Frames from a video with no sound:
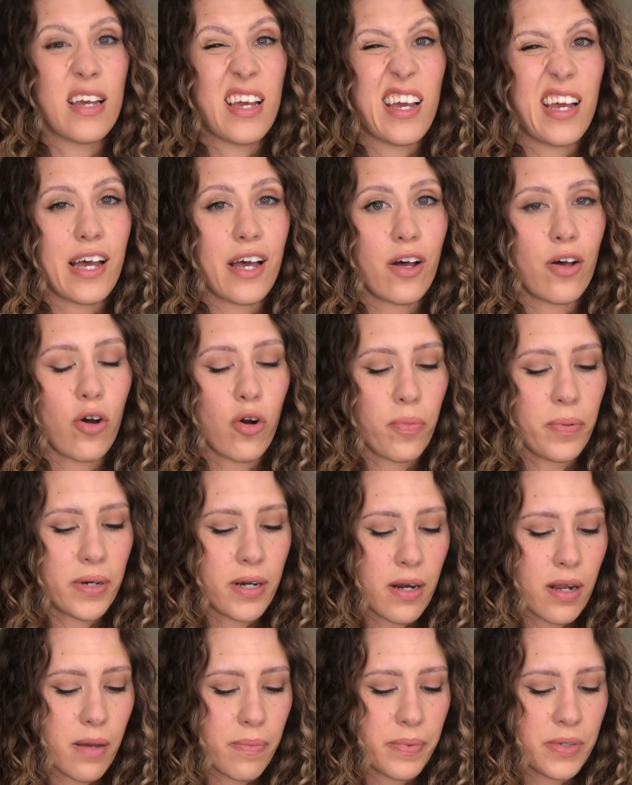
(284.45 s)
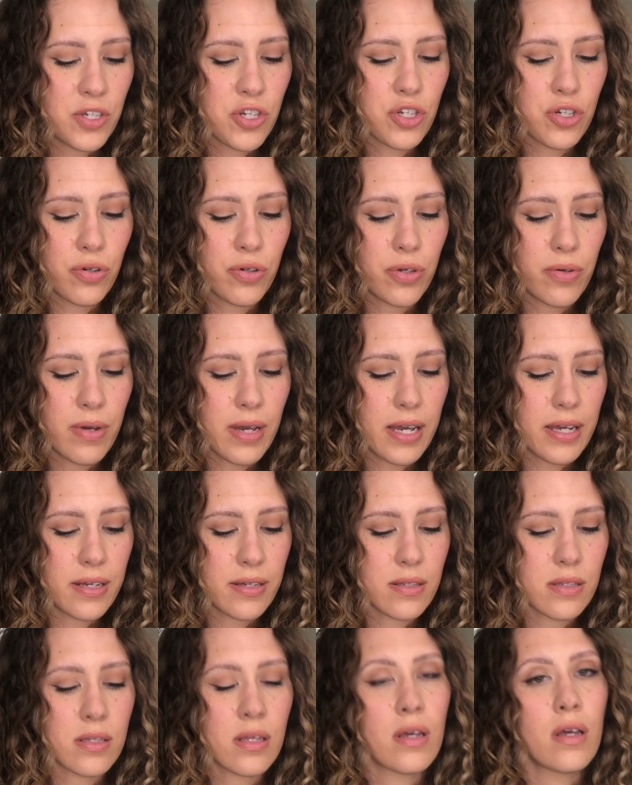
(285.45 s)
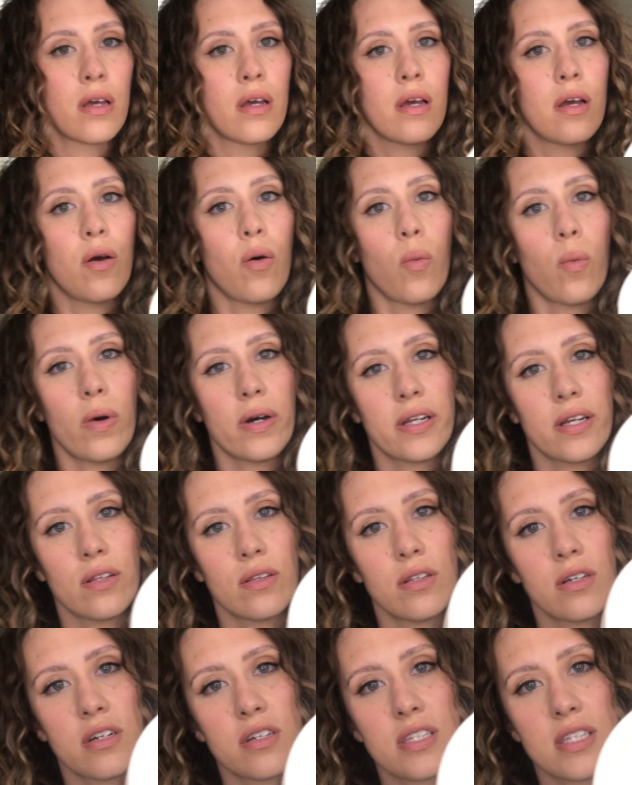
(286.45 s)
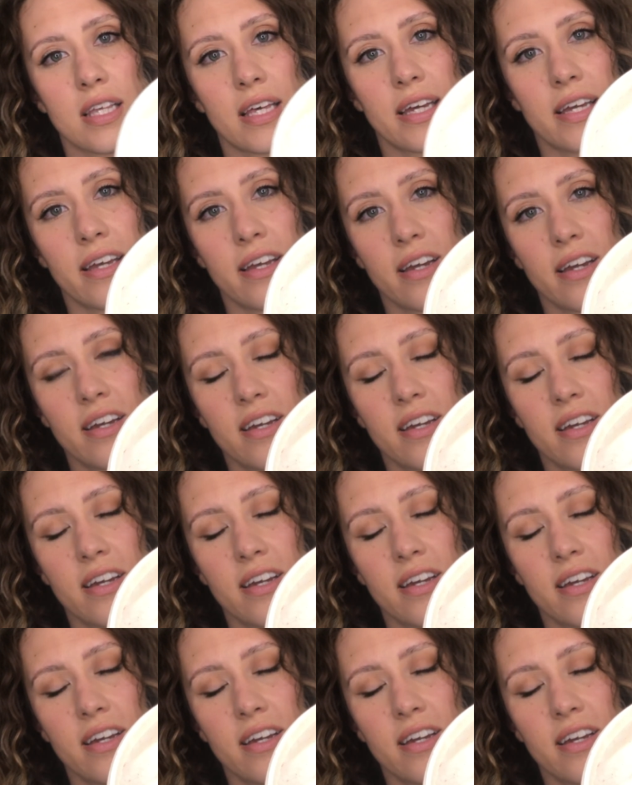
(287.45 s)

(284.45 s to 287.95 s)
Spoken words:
I'll open it up and show you guys what it looks like.